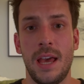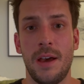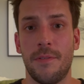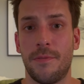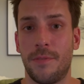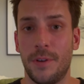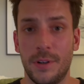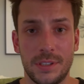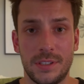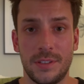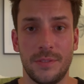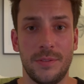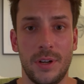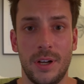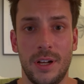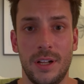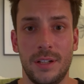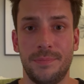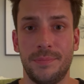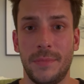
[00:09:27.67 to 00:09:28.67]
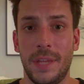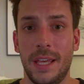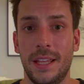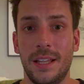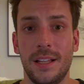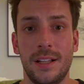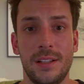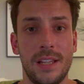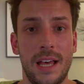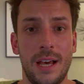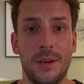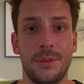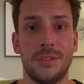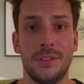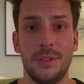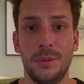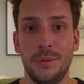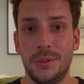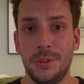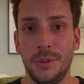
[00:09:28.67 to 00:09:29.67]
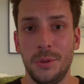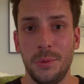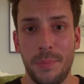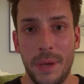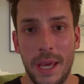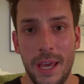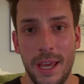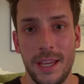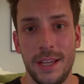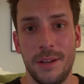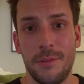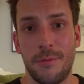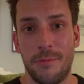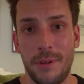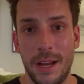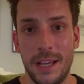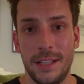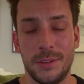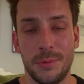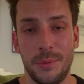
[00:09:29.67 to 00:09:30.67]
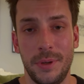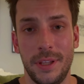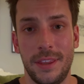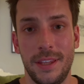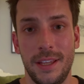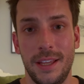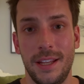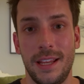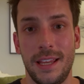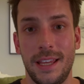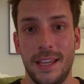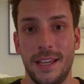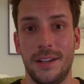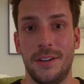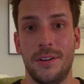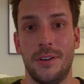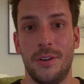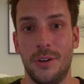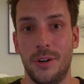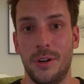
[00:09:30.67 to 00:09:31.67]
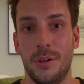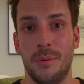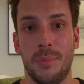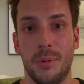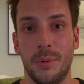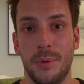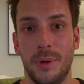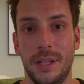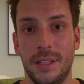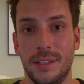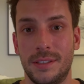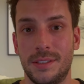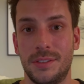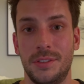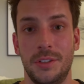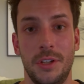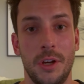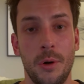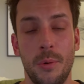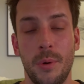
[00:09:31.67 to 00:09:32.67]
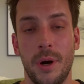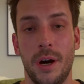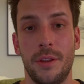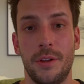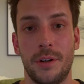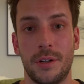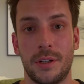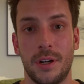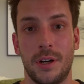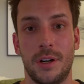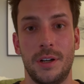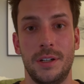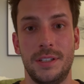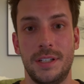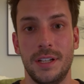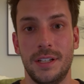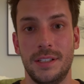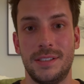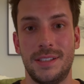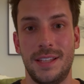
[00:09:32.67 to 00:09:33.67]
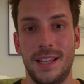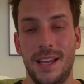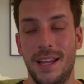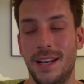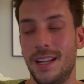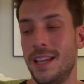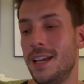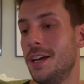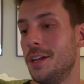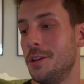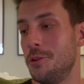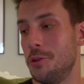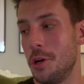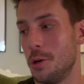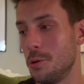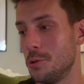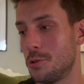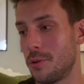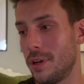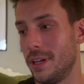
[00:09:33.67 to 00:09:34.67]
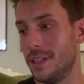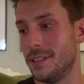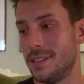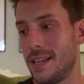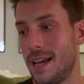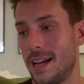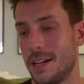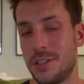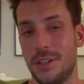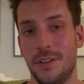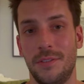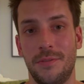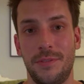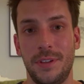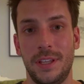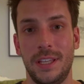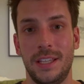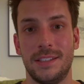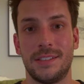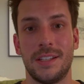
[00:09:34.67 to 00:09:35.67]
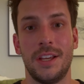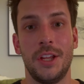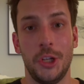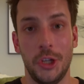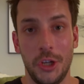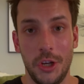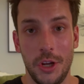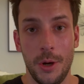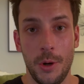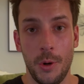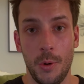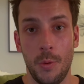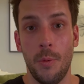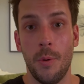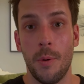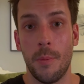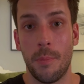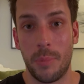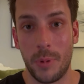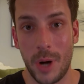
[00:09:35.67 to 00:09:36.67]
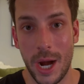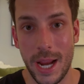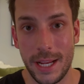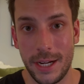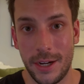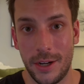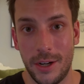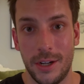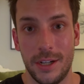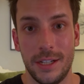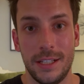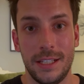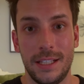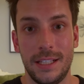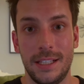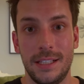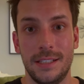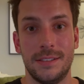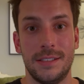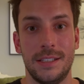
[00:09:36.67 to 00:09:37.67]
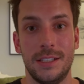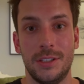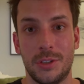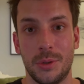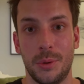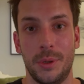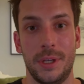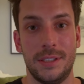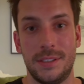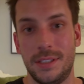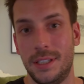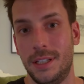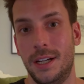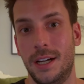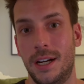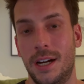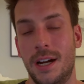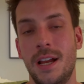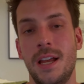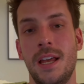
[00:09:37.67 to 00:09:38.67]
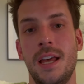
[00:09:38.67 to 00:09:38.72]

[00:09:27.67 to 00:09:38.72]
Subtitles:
First of all, it allows you to pay rent with it and earn points. No other card does that. No transaction fees, no brainer. Easy choice here.